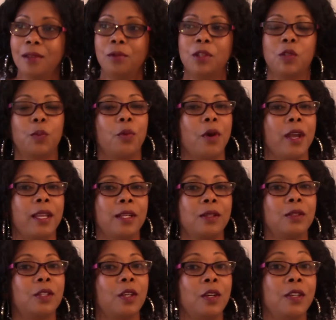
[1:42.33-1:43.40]
which
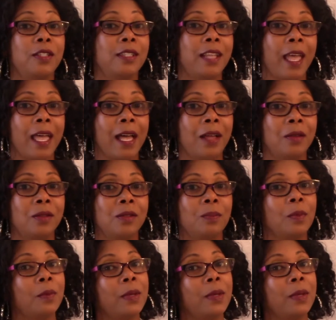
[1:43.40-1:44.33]
Brando turns down